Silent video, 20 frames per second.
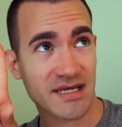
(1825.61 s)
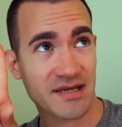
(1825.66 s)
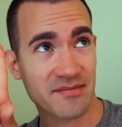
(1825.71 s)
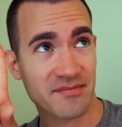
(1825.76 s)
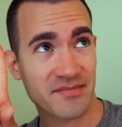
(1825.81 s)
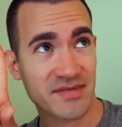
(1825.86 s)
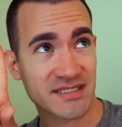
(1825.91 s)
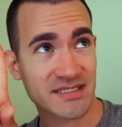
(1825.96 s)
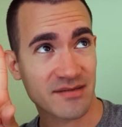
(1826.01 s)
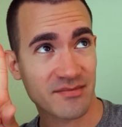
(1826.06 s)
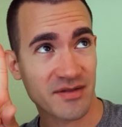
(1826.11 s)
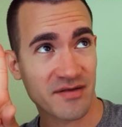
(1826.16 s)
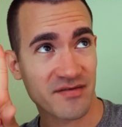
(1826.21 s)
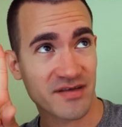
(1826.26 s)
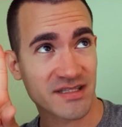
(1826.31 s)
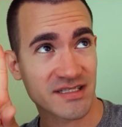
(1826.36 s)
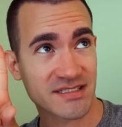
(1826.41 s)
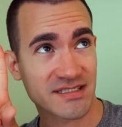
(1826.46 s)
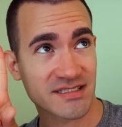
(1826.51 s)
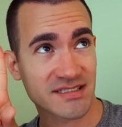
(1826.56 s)
time as I'm
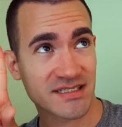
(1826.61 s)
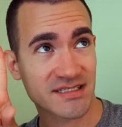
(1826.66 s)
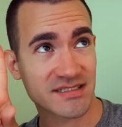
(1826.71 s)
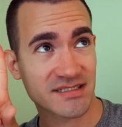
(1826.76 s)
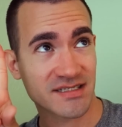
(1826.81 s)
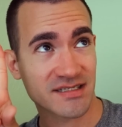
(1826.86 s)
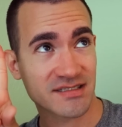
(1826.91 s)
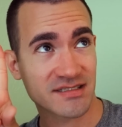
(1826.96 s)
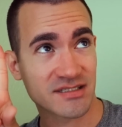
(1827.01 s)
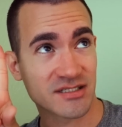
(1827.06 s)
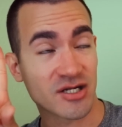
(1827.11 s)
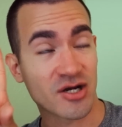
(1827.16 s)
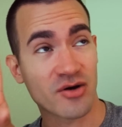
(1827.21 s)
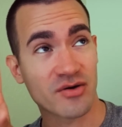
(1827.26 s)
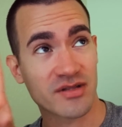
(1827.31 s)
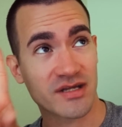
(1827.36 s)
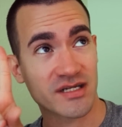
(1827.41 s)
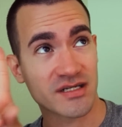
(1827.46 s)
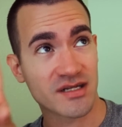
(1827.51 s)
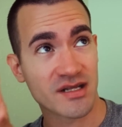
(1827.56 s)
living this existence,
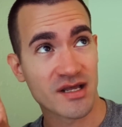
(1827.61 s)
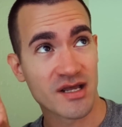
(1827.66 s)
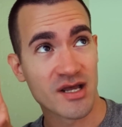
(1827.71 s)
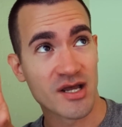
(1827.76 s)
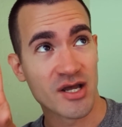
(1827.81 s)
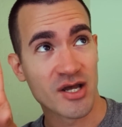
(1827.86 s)
know that